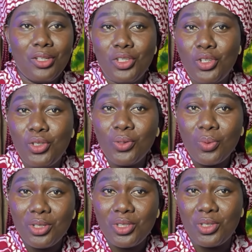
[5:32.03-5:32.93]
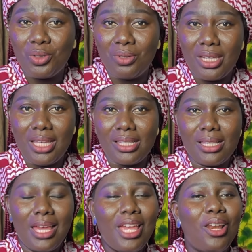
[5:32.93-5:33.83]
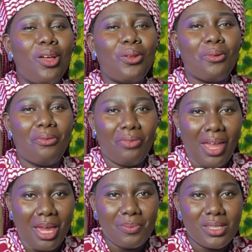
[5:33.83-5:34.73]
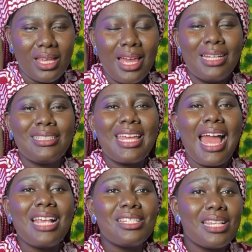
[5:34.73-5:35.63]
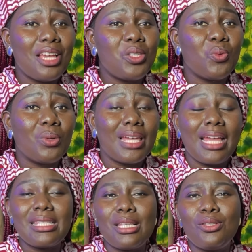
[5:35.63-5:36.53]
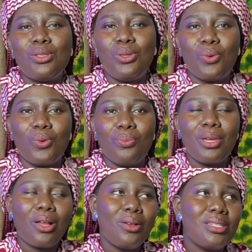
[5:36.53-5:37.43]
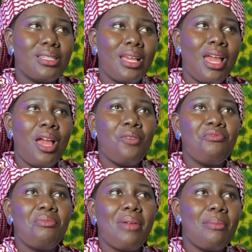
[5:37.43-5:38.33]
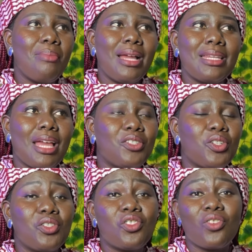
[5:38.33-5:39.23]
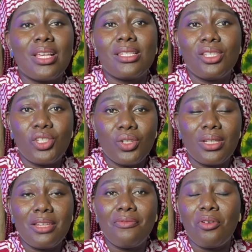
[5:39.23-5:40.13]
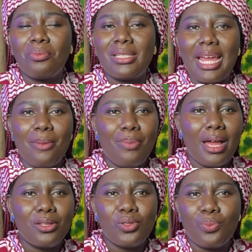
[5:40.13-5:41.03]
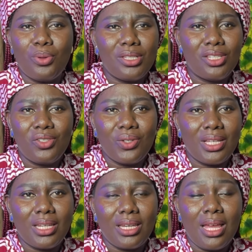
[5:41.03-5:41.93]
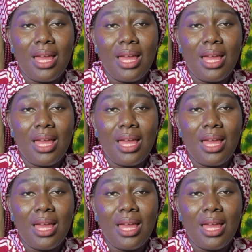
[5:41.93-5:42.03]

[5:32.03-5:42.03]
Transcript: Do you want to urinate? A lot of times, the answer you will get is no, because remember, they are just transitioning from diaper to potty training,